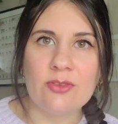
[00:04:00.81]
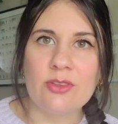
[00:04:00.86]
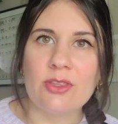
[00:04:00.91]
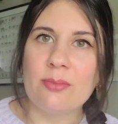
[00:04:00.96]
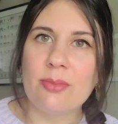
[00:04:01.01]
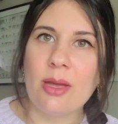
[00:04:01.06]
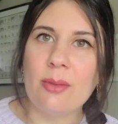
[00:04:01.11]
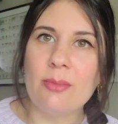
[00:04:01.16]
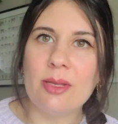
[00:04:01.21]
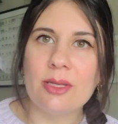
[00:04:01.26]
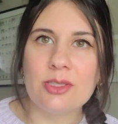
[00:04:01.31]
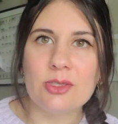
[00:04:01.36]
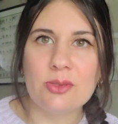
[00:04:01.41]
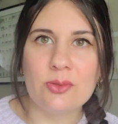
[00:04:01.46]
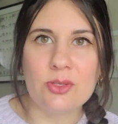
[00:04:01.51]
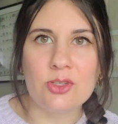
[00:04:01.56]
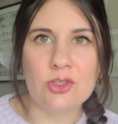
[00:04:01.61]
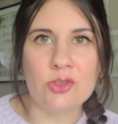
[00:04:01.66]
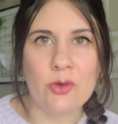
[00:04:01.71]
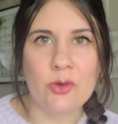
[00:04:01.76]
for the public to
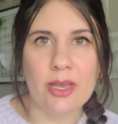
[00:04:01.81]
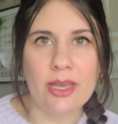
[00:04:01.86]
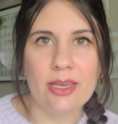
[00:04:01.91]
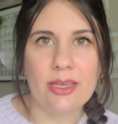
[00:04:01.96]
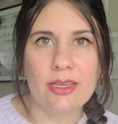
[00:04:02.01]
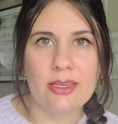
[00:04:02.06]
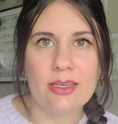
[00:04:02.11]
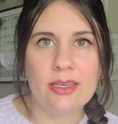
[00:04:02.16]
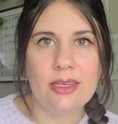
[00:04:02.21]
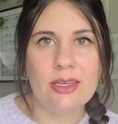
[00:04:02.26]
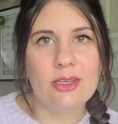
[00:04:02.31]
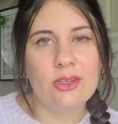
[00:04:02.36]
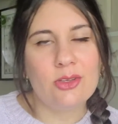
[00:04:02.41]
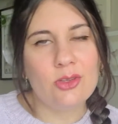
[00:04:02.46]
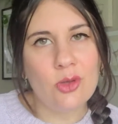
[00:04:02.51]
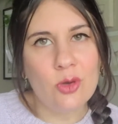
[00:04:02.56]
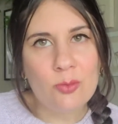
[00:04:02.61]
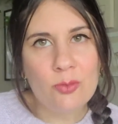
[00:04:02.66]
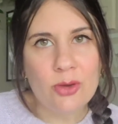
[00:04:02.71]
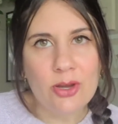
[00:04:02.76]
enjoy.
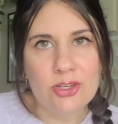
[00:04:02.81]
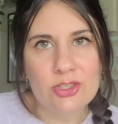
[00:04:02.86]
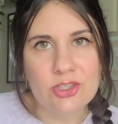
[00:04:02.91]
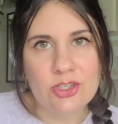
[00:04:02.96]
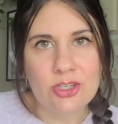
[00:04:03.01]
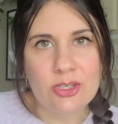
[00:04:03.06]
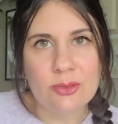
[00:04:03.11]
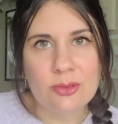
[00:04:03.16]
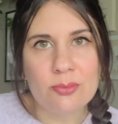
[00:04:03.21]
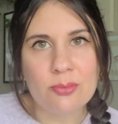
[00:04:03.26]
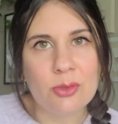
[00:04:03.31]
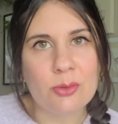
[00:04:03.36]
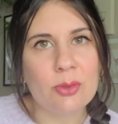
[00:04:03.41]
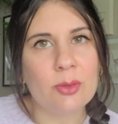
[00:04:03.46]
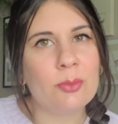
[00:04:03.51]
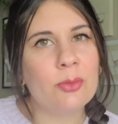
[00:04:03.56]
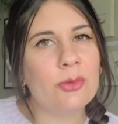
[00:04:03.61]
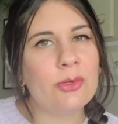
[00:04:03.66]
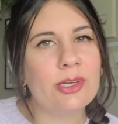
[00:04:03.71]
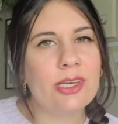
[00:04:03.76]
No pressure, but we're
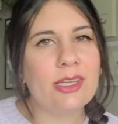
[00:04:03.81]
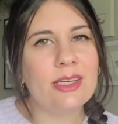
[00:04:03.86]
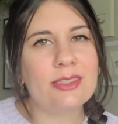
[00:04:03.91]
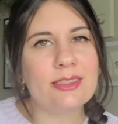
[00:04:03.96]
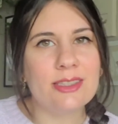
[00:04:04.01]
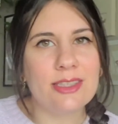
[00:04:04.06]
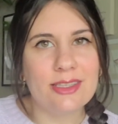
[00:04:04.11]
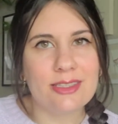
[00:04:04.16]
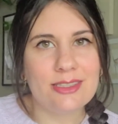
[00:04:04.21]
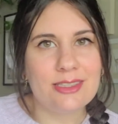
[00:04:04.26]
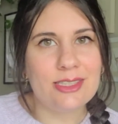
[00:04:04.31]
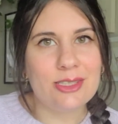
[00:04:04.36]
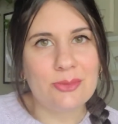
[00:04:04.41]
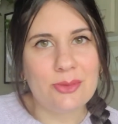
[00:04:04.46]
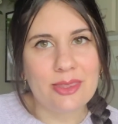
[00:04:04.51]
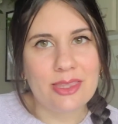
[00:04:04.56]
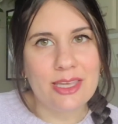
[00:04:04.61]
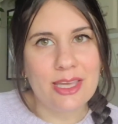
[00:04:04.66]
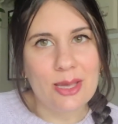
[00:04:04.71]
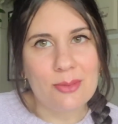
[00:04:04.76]
pretty excited to see
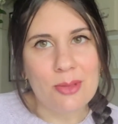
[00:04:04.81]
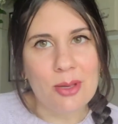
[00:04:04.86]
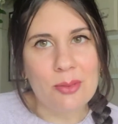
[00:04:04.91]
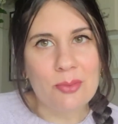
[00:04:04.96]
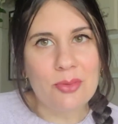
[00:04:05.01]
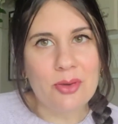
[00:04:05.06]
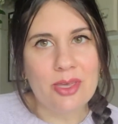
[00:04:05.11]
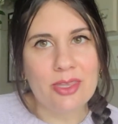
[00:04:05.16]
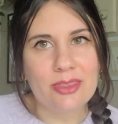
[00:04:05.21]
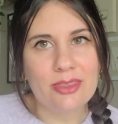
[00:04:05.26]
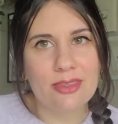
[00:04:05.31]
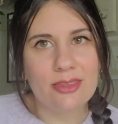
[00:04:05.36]
what they come up with.